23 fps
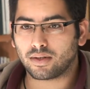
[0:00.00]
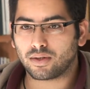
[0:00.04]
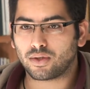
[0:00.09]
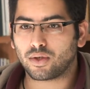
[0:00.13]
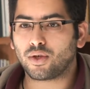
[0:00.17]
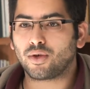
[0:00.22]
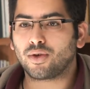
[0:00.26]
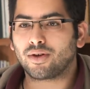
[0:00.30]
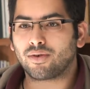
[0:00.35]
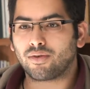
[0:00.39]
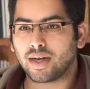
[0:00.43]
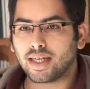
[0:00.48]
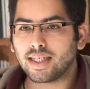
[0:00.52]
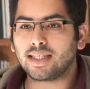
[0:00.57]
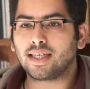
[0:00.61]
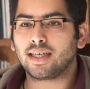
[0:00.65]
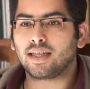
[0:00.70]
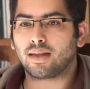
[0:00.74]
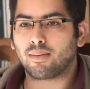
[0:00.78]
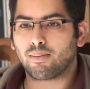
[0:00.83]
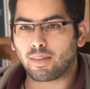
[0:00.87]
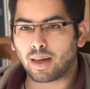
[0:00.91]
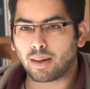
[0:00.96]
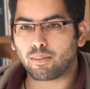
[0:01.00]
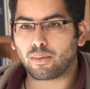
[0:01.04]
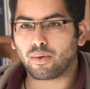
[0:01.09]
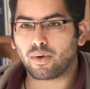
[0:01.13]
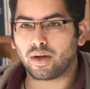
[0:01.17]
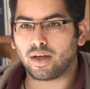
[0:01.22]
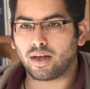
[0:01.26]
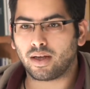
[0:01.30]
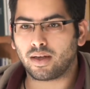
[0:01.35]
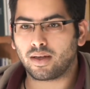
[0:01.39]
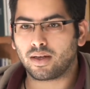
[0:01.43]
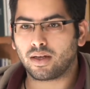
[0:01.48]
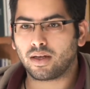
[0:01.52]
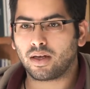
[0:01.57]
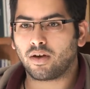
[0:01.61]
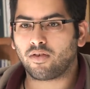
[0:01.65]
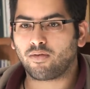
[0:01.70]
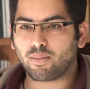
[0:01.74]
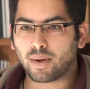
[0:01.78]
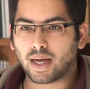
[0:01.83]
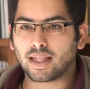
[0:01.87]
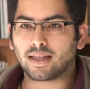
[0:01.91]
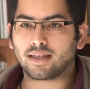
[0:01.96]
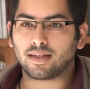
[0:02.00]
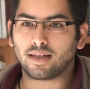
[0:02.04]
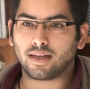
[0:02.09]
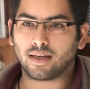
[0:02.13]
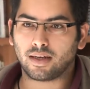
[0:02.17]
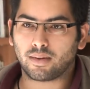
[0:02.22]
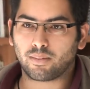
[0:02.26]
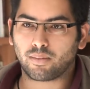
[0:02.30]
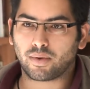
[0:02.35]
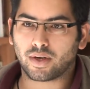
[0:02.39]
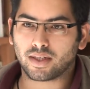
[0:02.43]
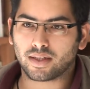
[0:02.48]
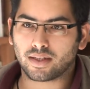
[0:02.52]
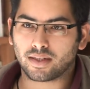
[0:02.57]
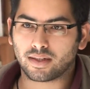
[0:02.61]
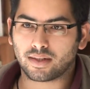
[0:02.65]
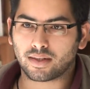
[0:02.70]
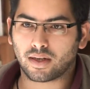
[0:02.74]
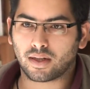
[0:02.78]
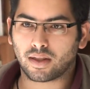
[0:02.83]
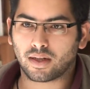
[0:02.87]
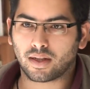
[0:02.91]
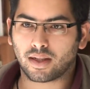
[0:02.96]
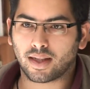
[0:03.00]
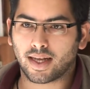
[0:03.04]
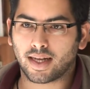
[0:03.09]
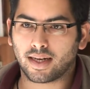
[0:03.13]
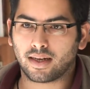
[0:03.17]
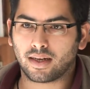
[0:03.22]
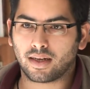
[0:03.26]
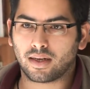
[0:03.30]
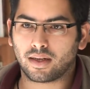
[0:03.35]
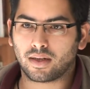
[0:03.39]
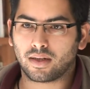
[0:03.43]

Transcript: So you're erasing the memory of Palestinian presence on the land.